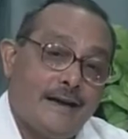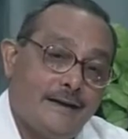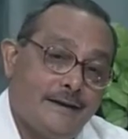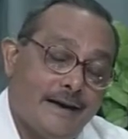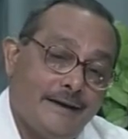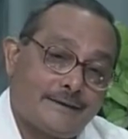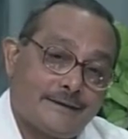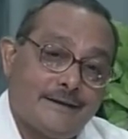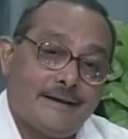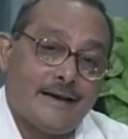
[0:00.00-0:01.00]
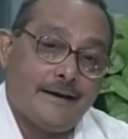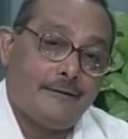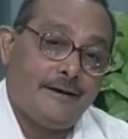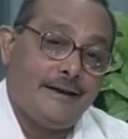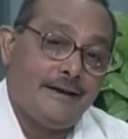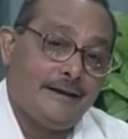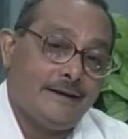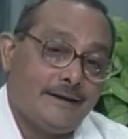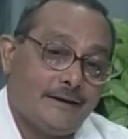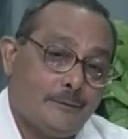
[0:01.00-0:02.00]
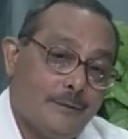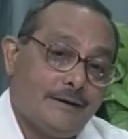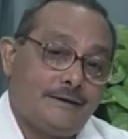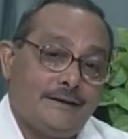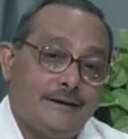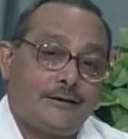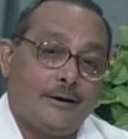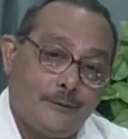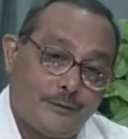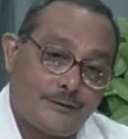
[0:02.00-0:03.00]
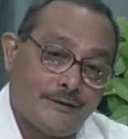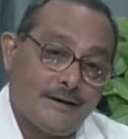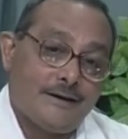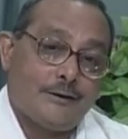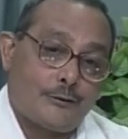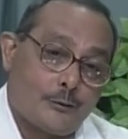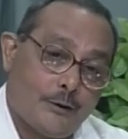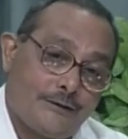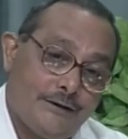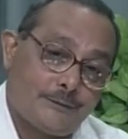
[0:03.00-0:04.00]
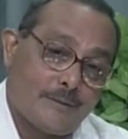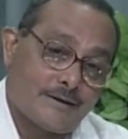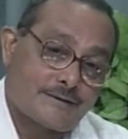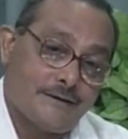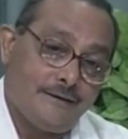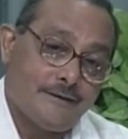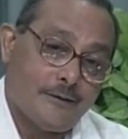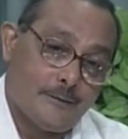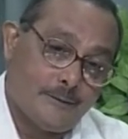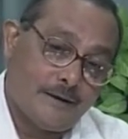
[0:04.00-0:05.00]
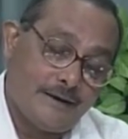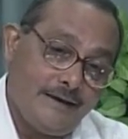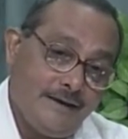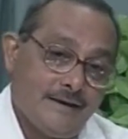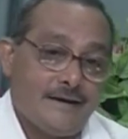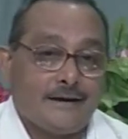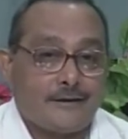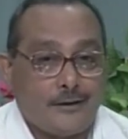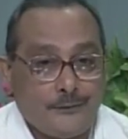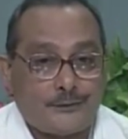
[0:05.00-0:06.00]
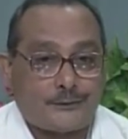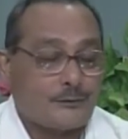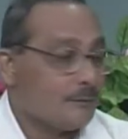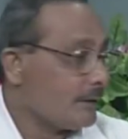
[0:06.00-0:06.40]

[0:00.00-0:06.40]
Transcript: end he writes, every month he comes, draws his pension, uh, money, comes to